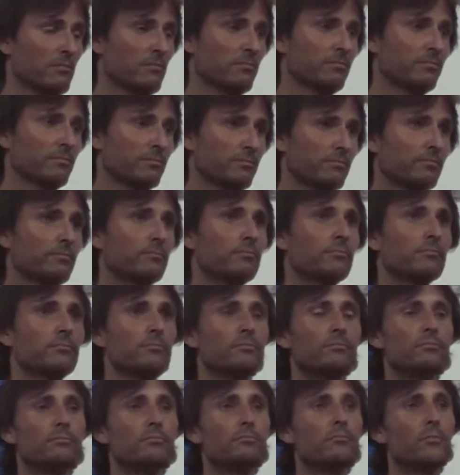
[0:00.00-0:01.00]
Better than
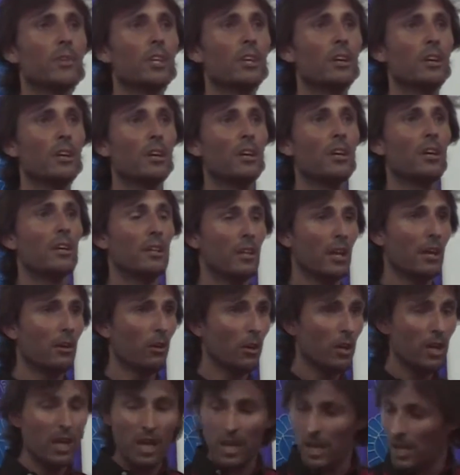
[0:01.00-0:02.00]
here. Better
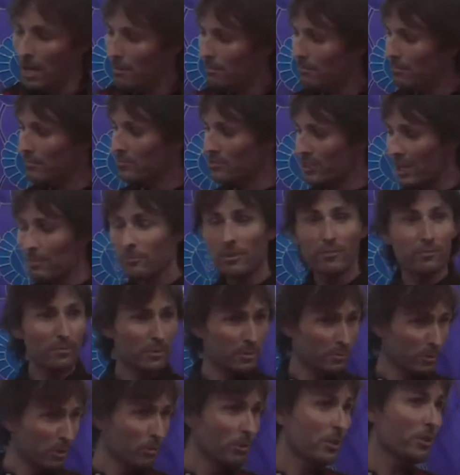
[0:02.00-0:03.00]
than here. Some
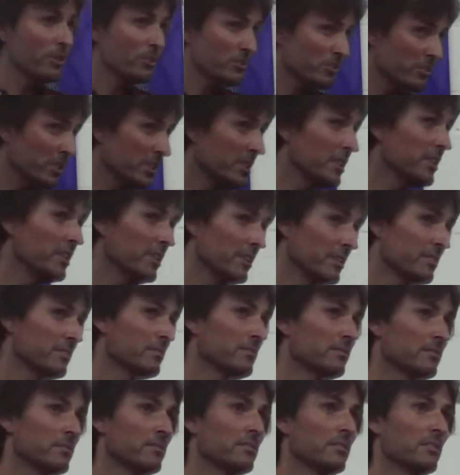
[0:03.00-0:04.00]
of them are worse than here,
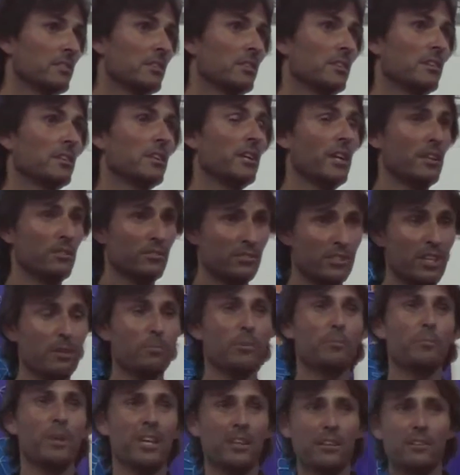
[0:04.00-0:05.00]
and
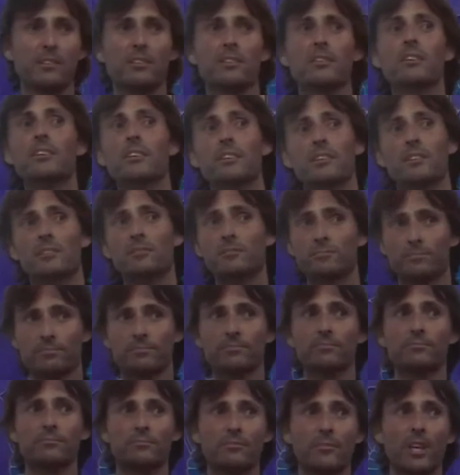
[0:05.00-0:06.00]
some are better than here.
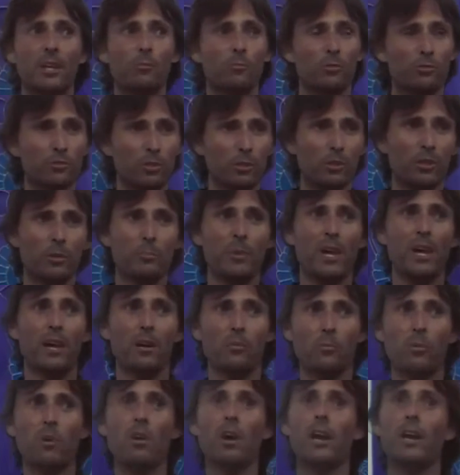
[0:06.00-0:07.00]
And we'll talk
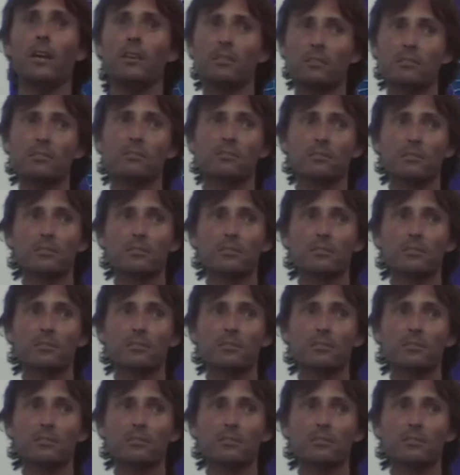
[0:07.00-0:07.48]
about why.